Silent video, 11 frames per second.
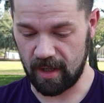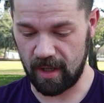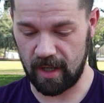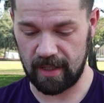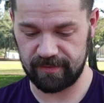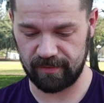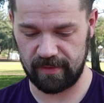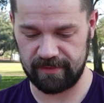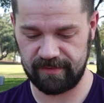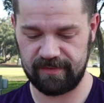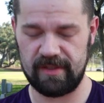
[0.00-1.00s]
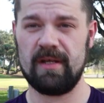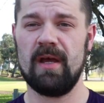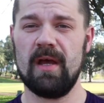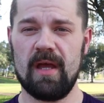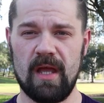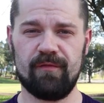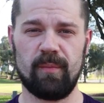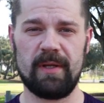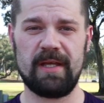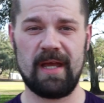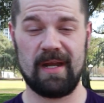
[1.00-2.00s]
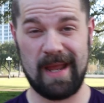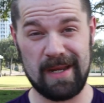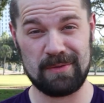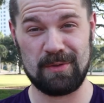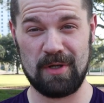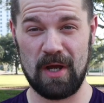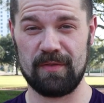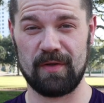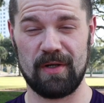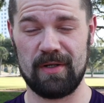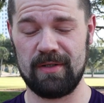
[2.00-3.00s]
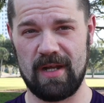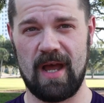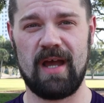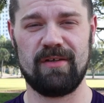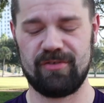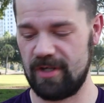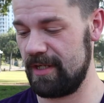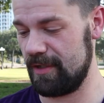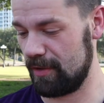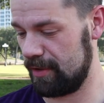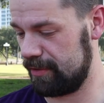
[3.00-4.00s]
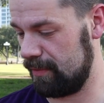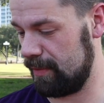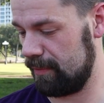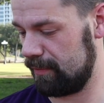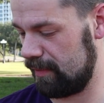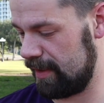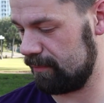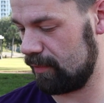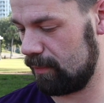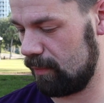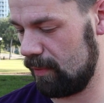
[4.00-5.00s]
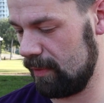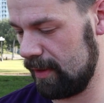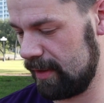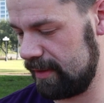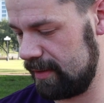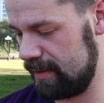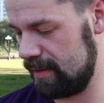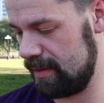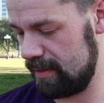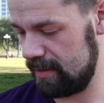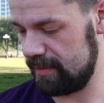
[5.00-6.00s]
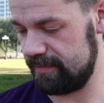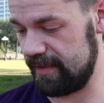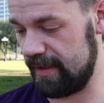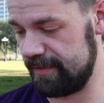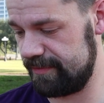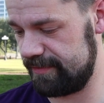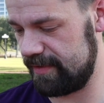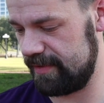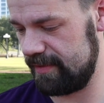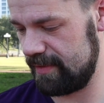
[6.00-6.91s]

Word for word: All right, so let's see if we get another not shiny Articuno. Claim reward, dust,